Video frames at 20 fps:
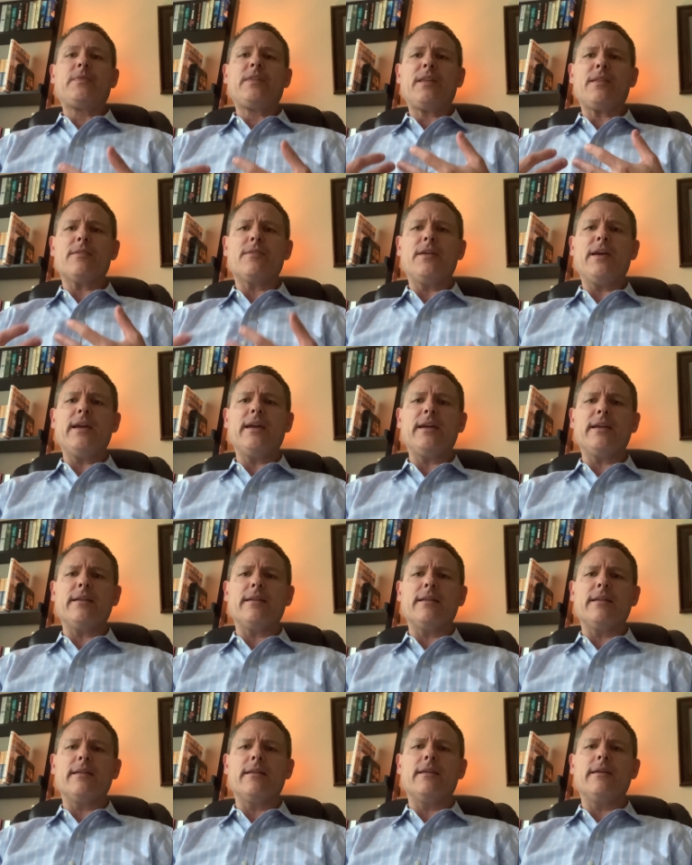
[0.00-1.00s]
they
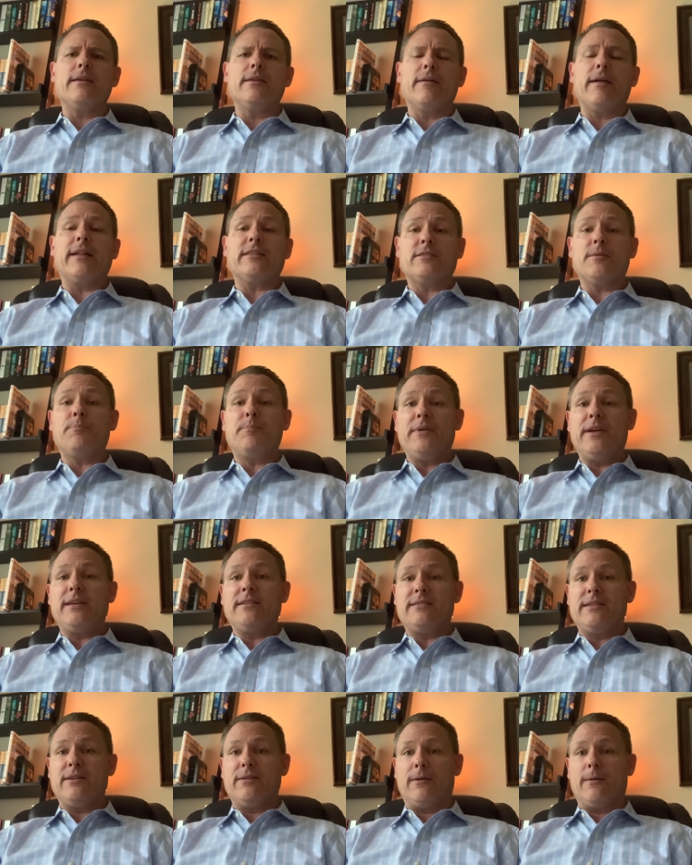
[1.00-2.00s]
you know that's a big
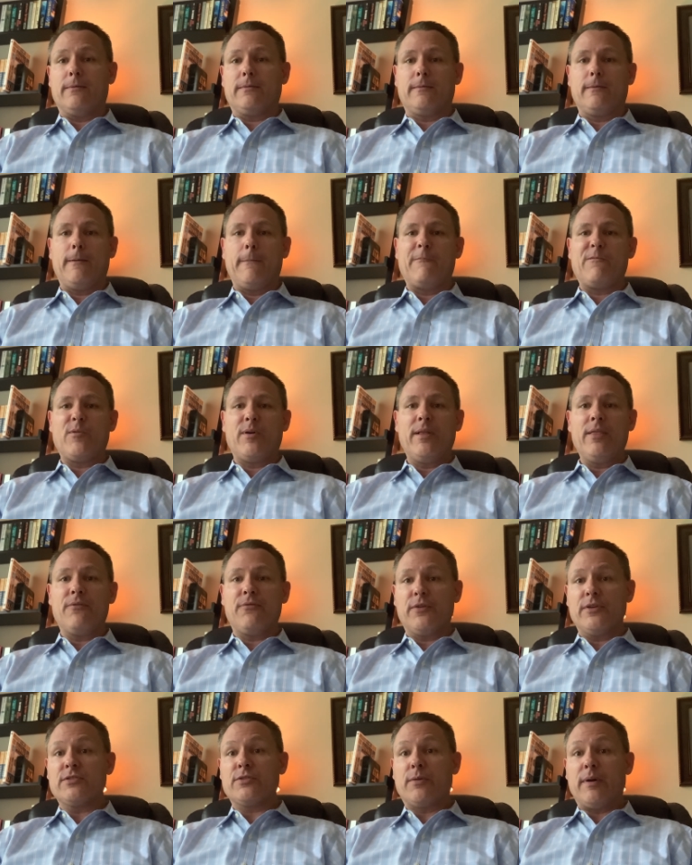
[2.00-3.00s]
deal so one of the
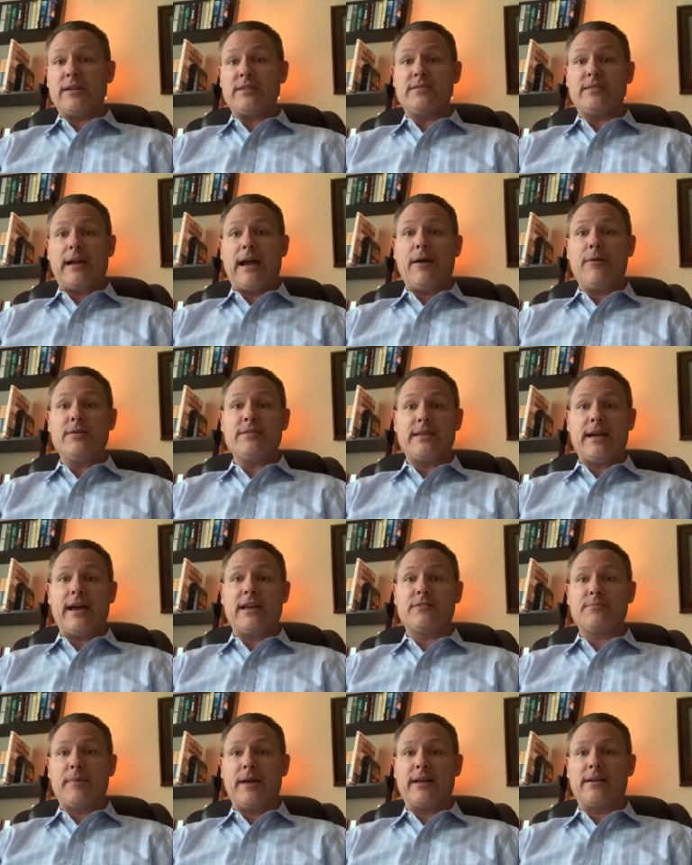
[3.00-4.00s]
first questions i always
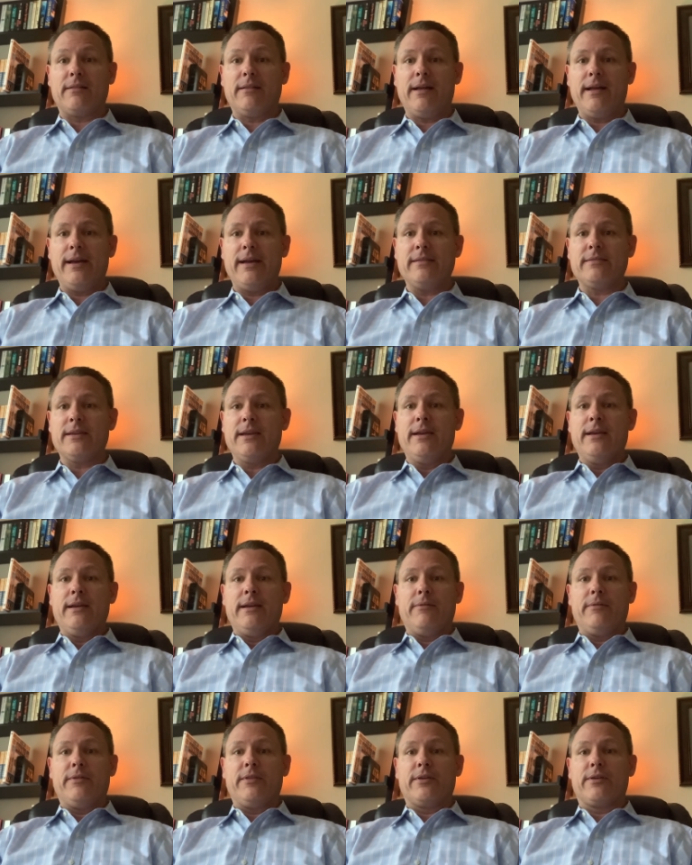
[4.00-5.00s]
ask my clients
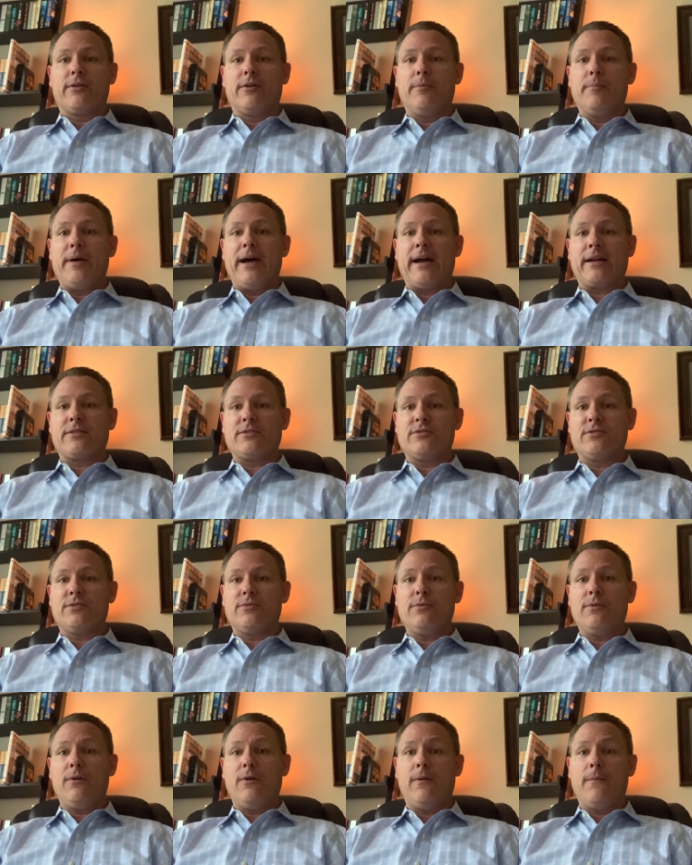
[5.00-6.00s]
when they're going back to
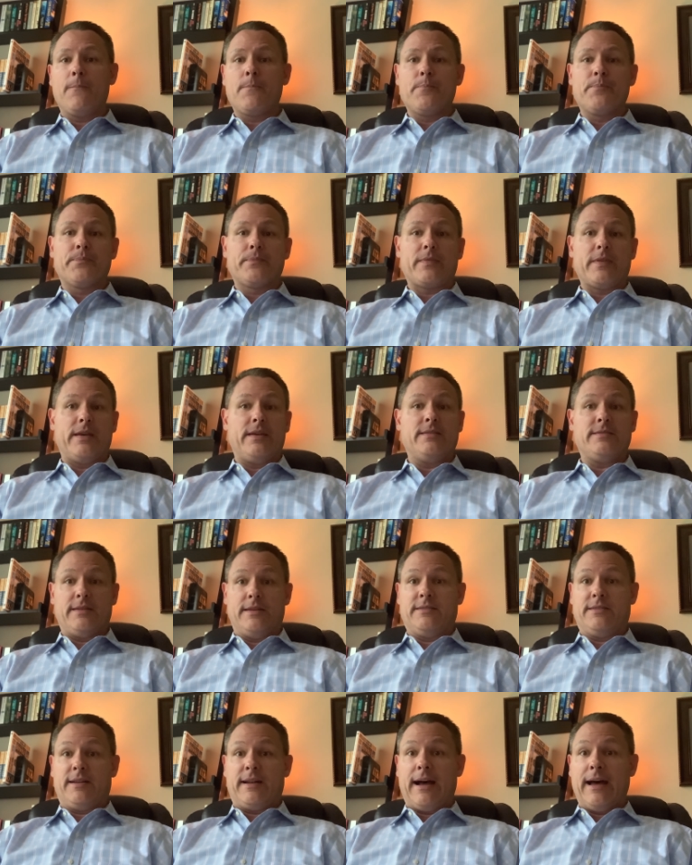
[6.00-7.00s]
school is
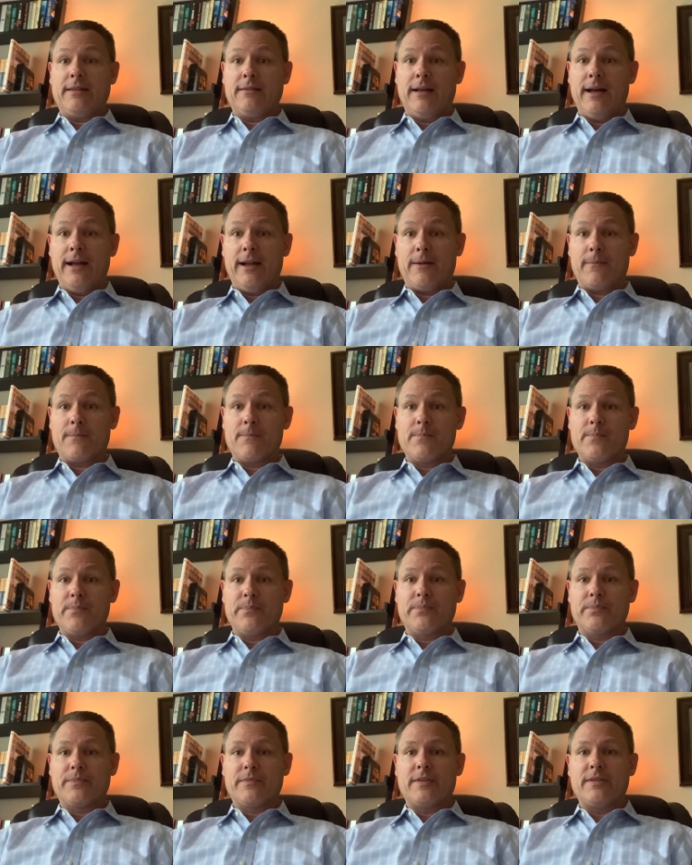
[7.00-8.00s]
is it online
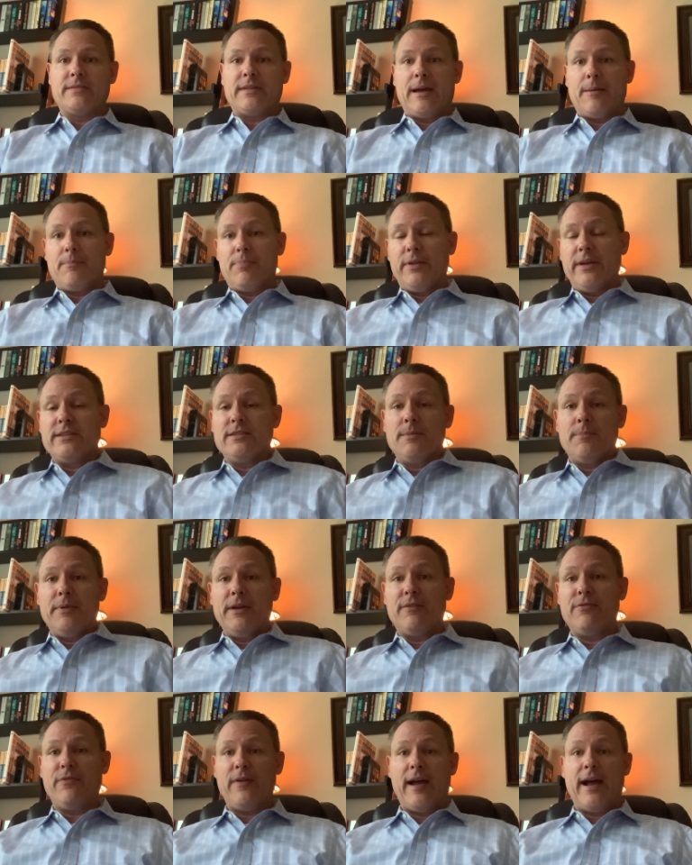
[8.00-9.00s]
because that plays a
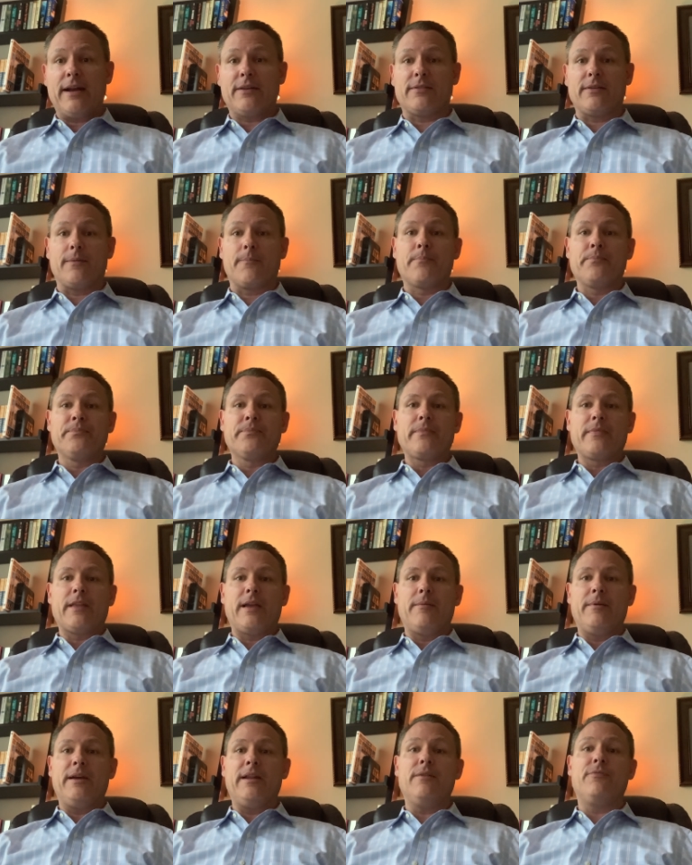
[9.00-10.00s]
big factor i
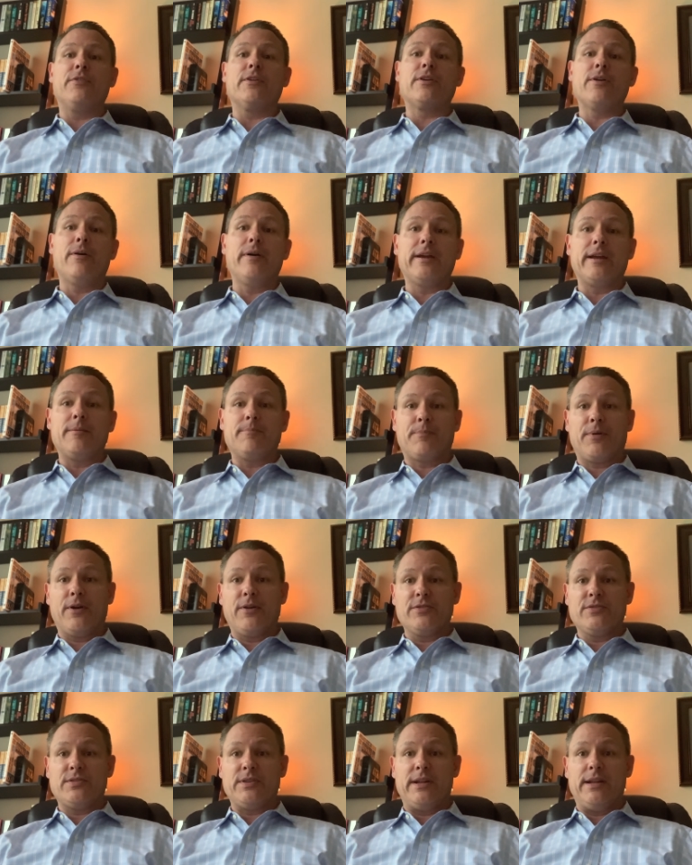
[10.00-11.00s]
mean if you're going in person